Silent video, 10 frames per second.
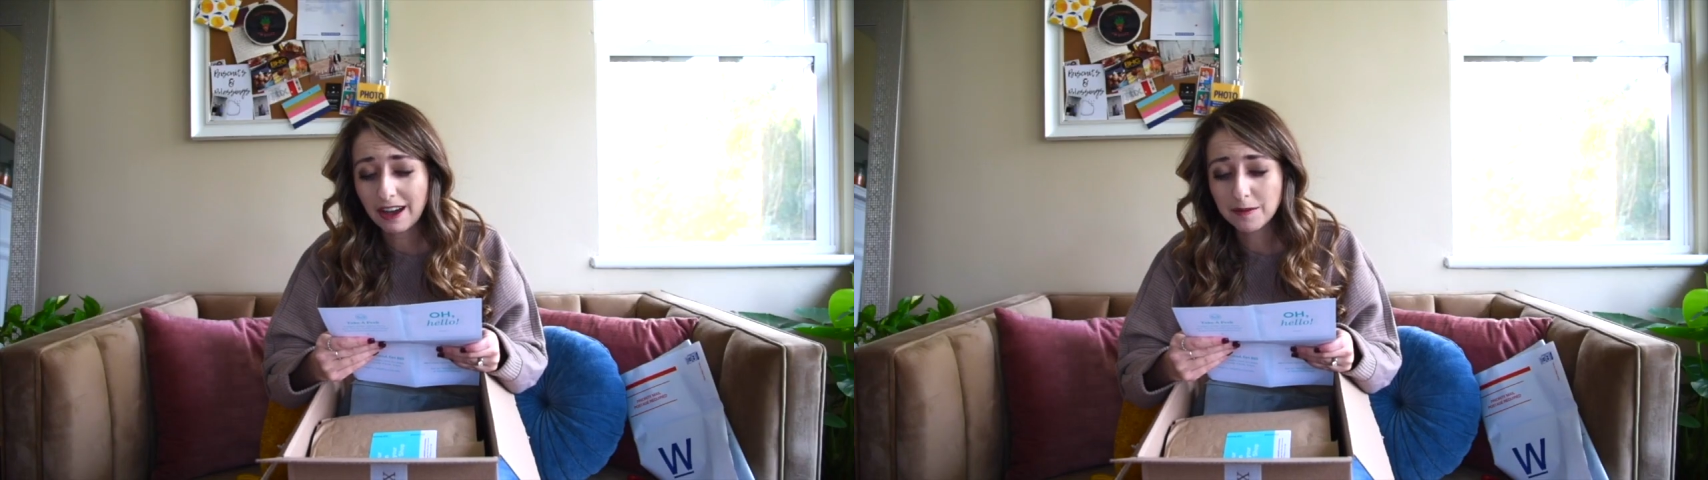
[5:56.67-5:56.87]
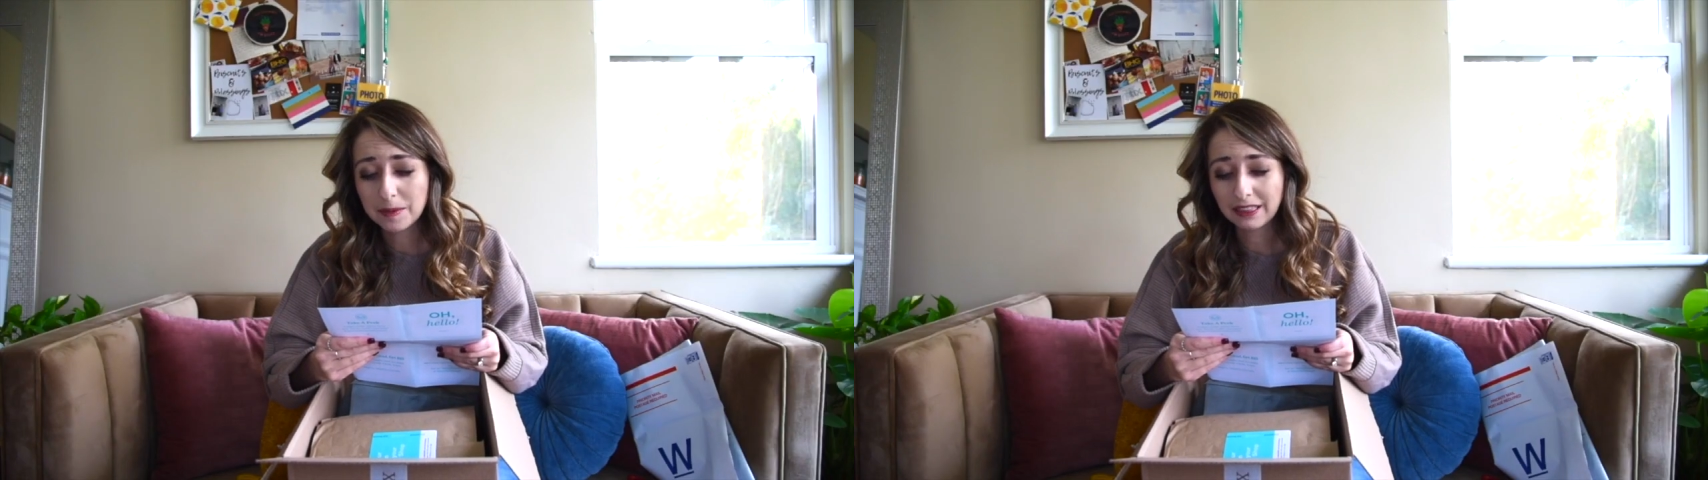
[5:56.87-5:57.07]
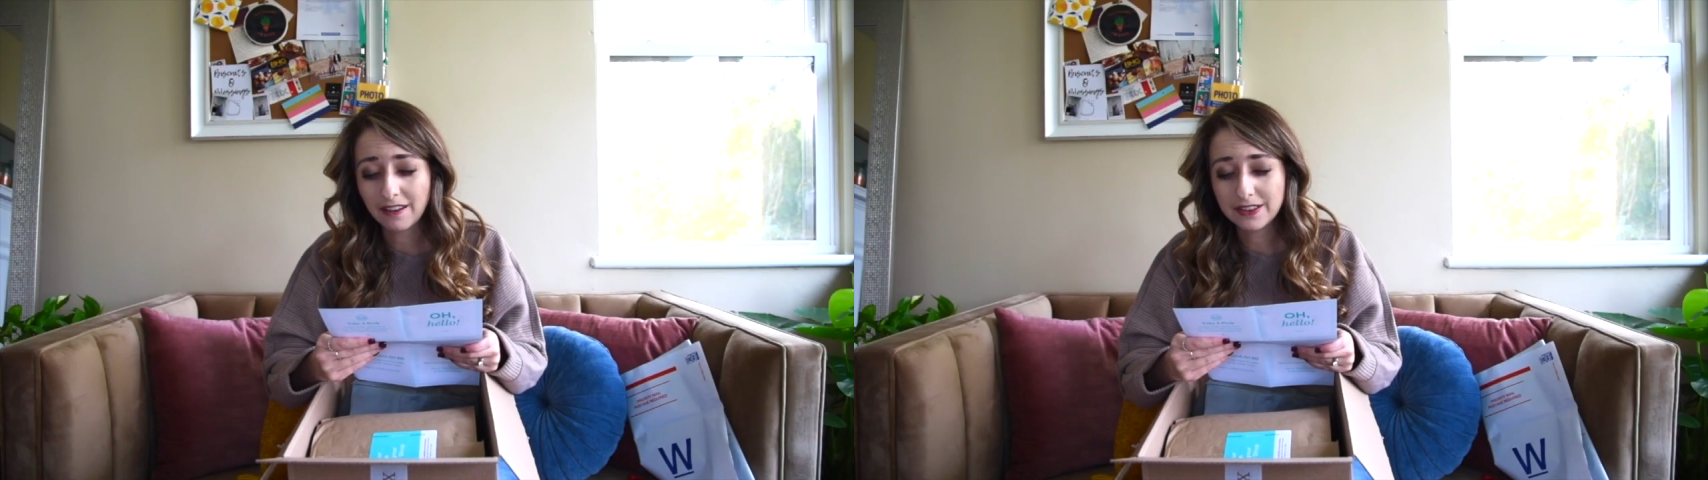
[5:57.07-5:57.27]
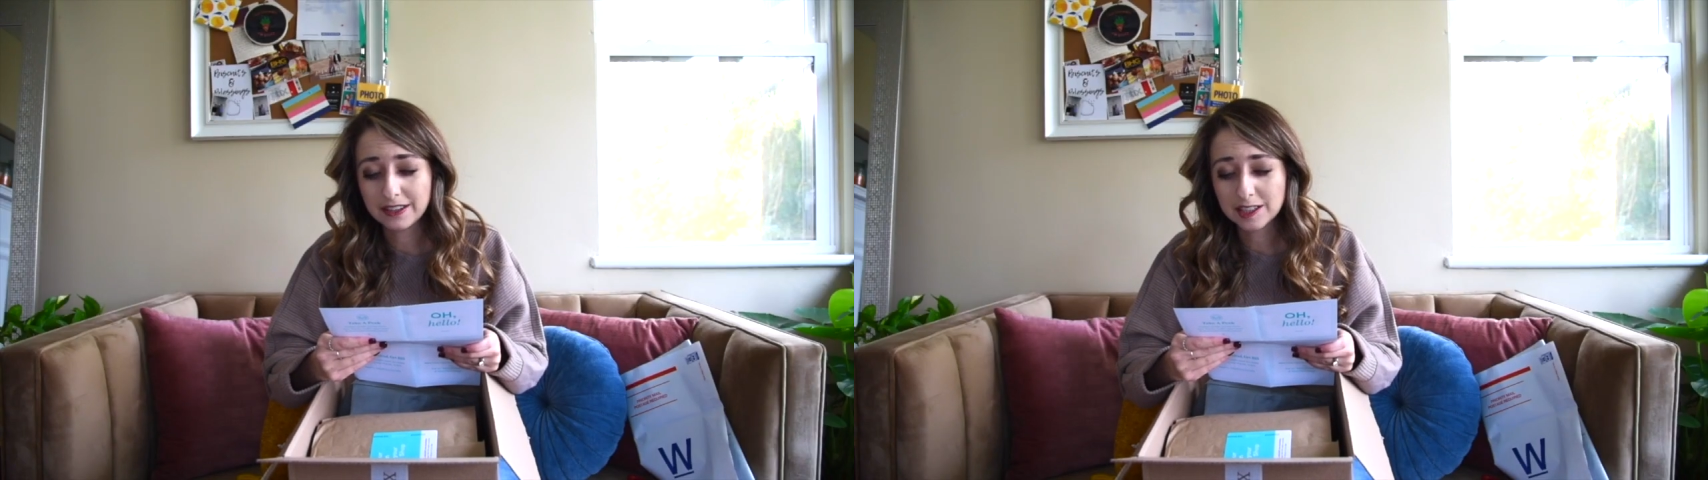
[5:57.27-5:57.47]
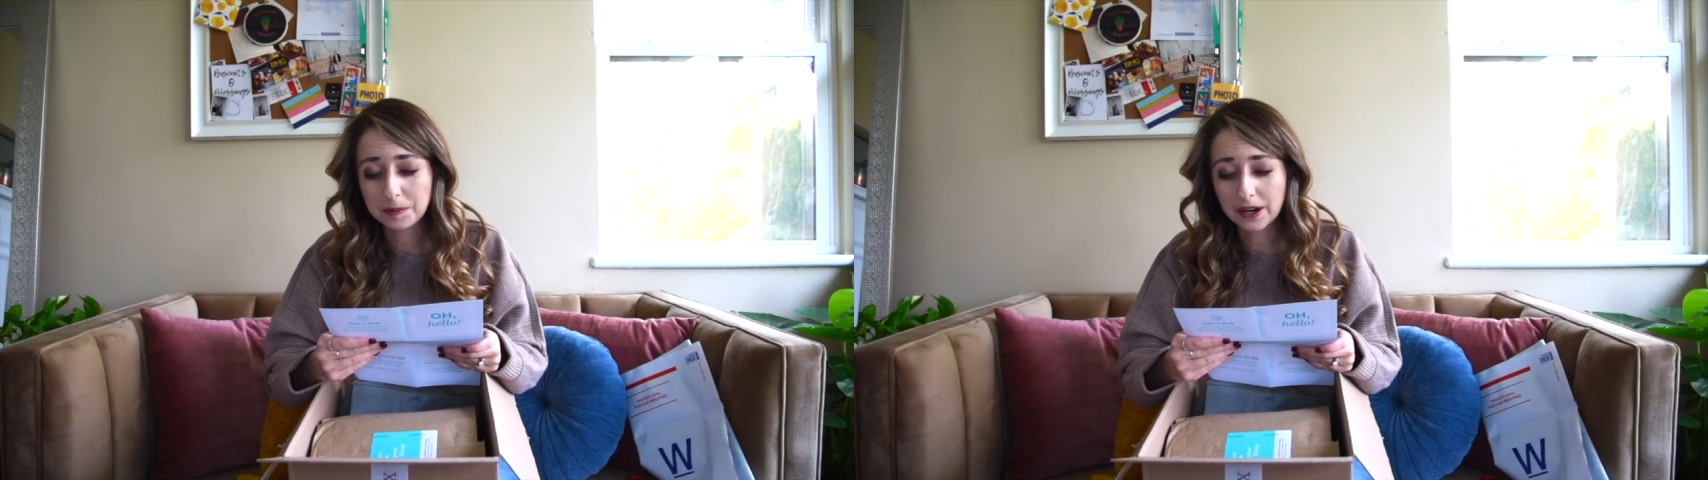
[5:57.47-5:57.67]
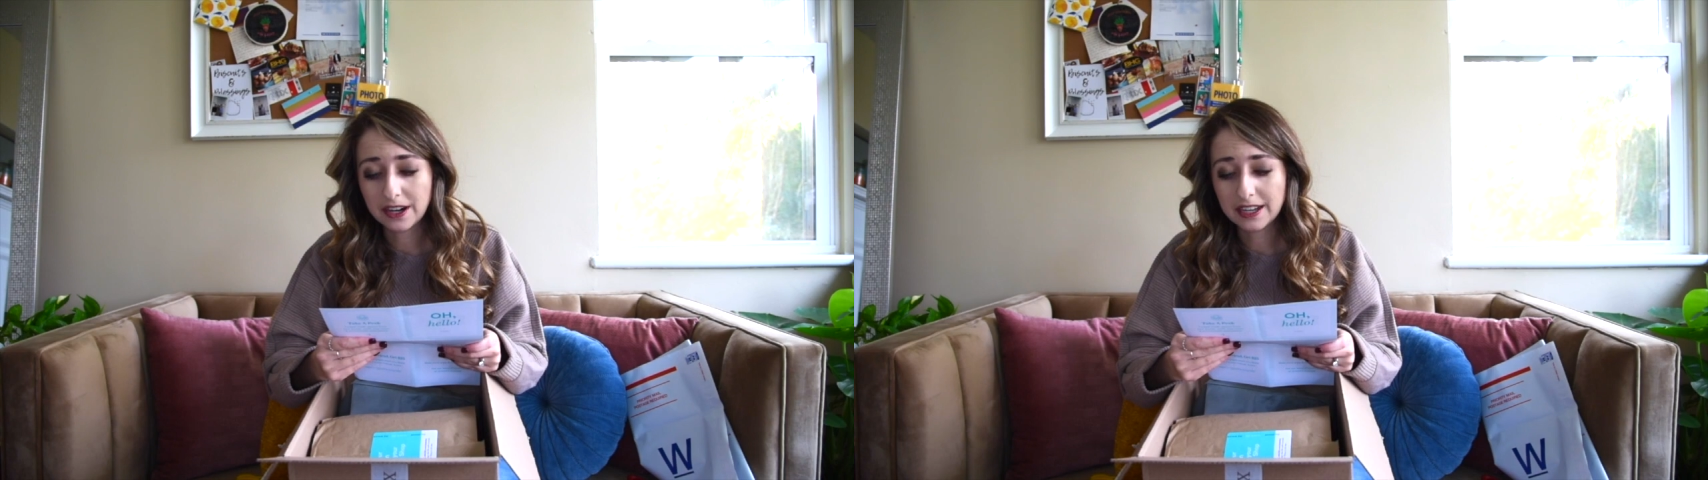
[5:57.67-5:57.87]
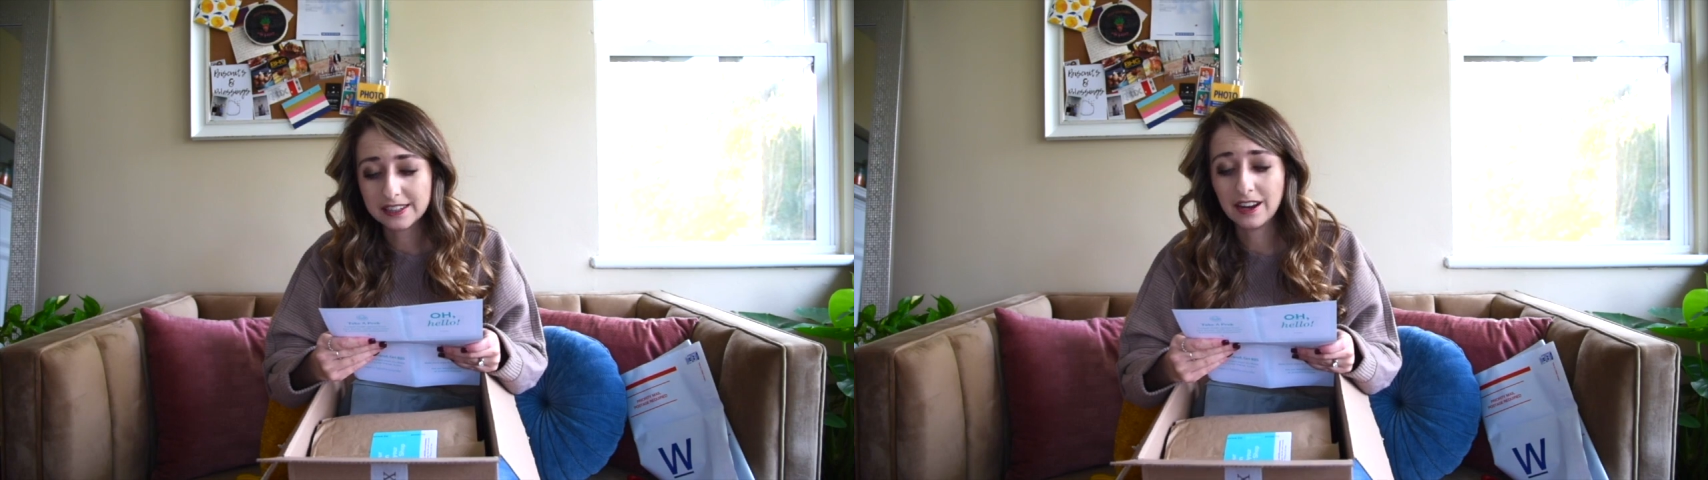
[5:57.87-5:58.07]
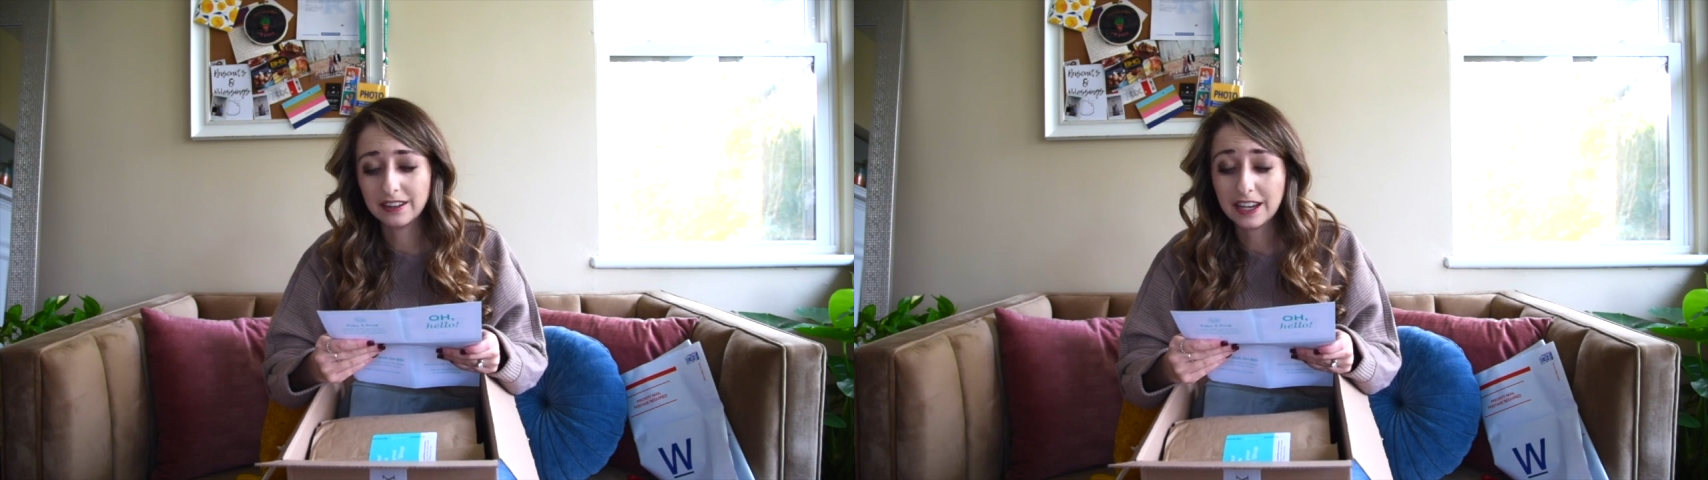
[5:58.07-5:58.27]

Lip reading: haven't been loving the experience.